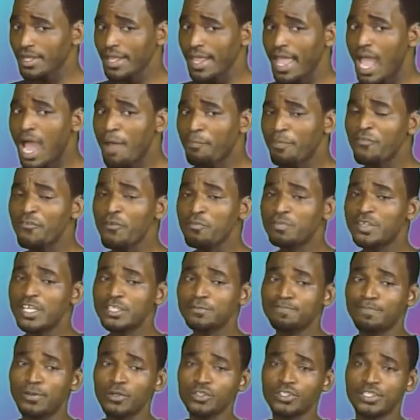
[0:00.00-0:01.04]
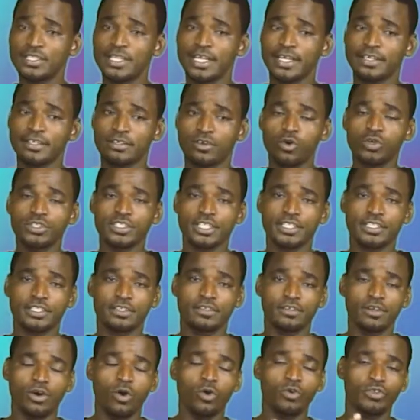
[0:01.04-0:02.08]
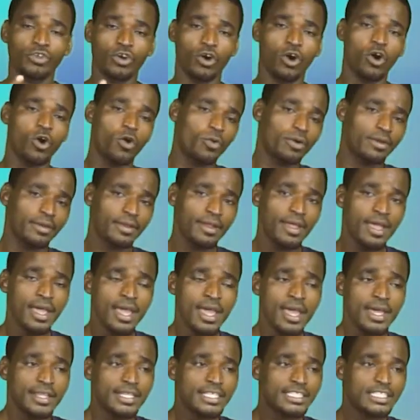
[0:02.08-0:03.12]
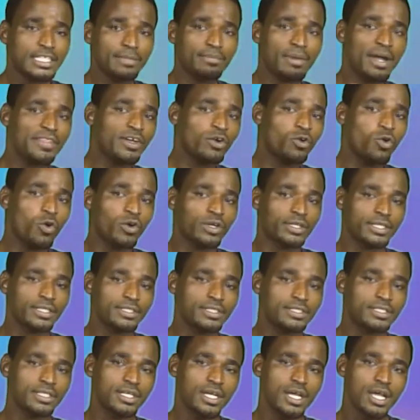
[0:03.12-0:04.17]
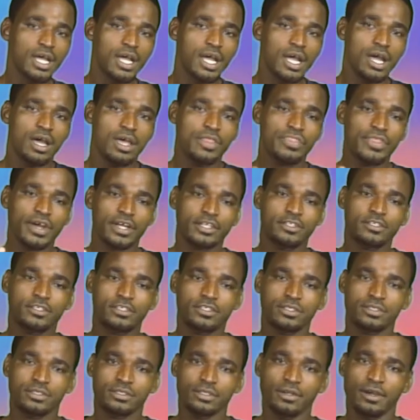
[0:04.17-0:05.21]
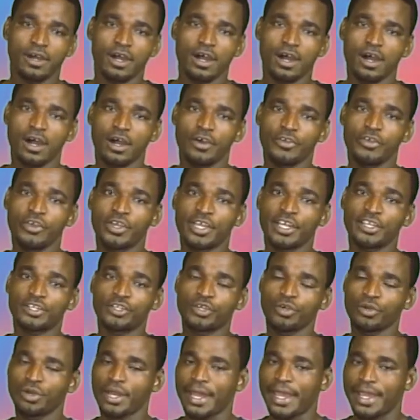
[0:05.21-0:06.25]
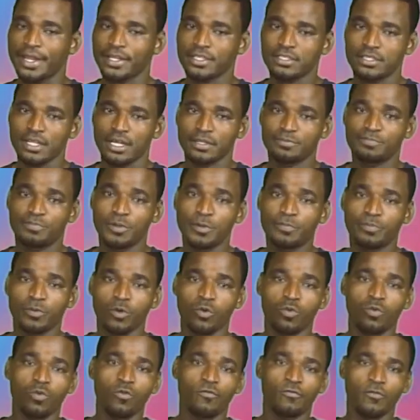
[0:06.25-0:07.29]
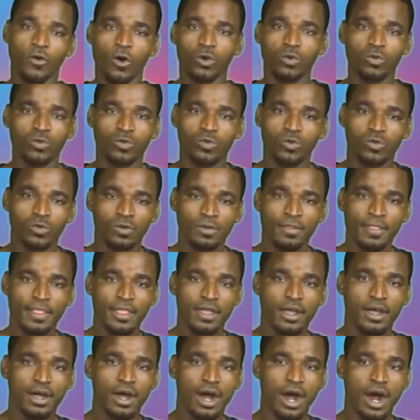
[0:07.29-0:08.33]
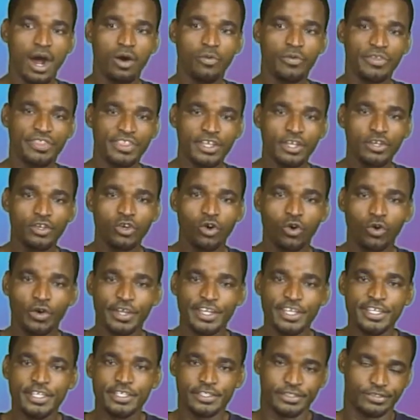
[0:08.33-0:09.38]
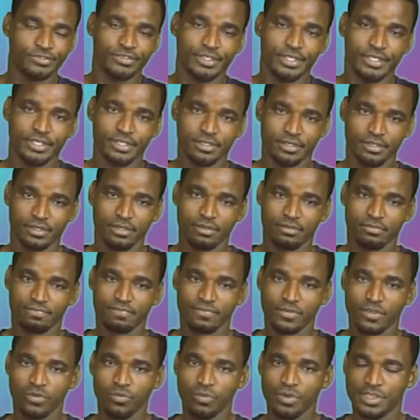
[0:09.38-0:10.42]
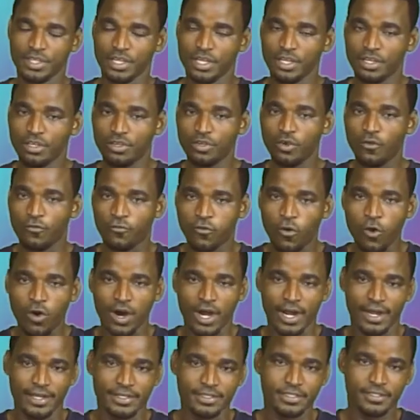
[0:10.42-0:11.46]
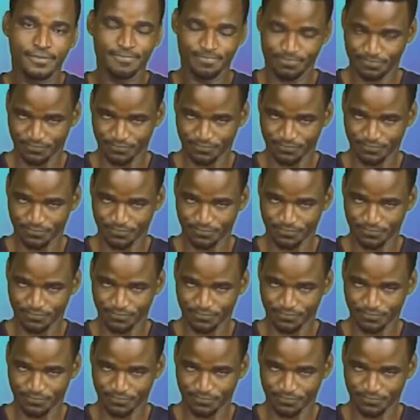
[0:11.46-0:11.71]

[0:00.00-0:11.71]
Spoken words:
Apart from just posting the content on your own, there's some other content that you can curate that people will follow within your industry, within your focus.